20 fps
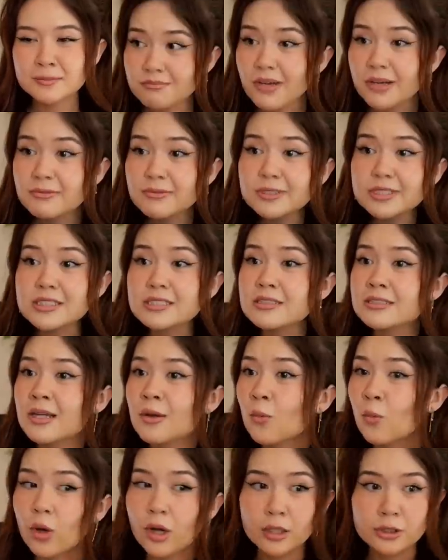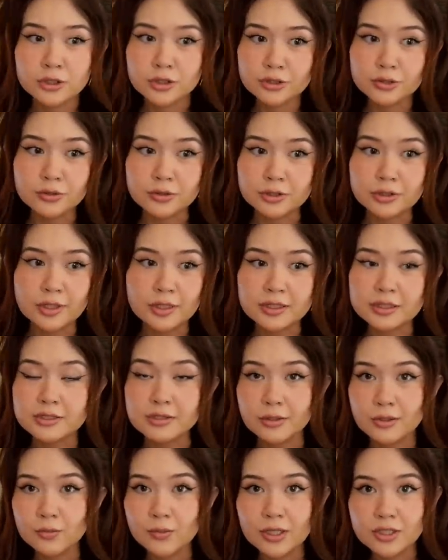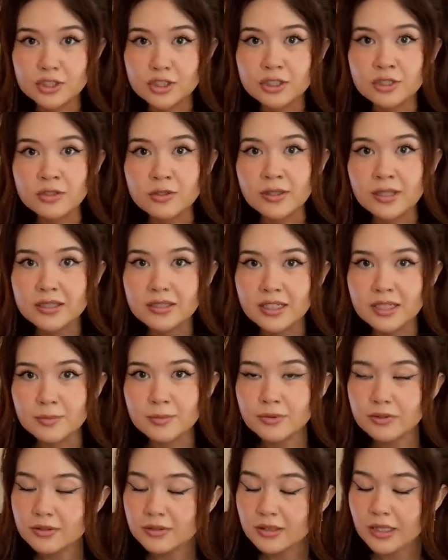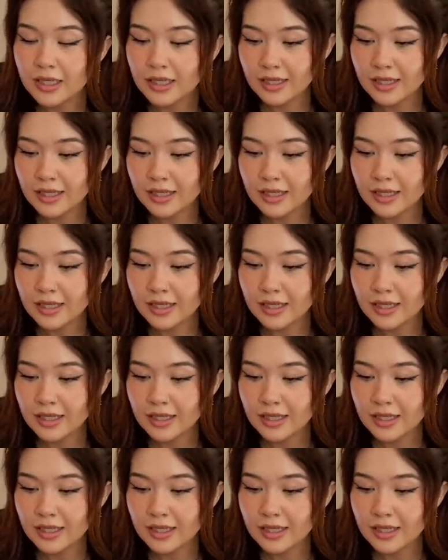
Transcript: Ever since I watched or like started watching Your Lie in April,